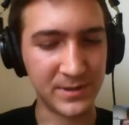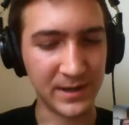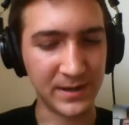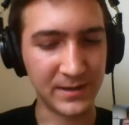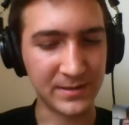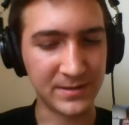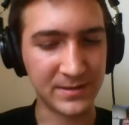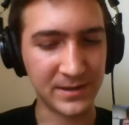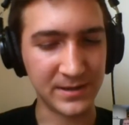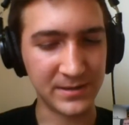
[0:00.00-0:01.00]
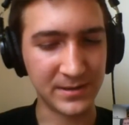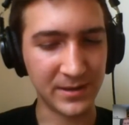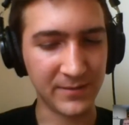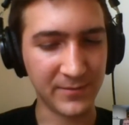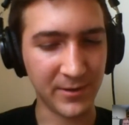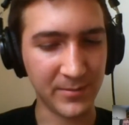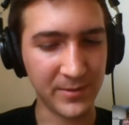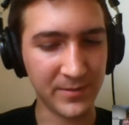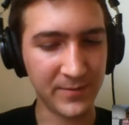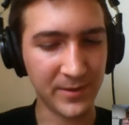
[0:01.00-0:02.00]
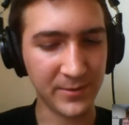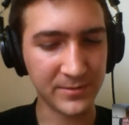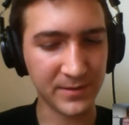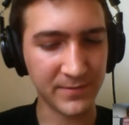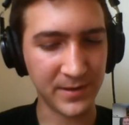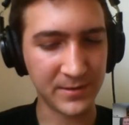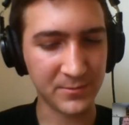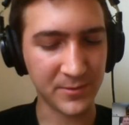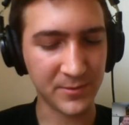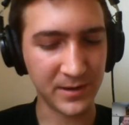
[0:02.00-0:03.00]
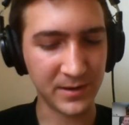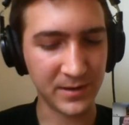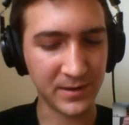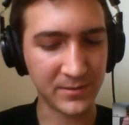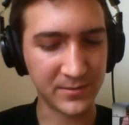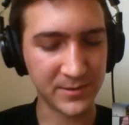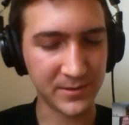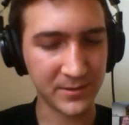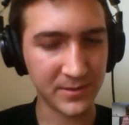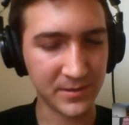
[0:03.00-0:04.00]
Jenkins changing the environment of the host, if that's what I understood.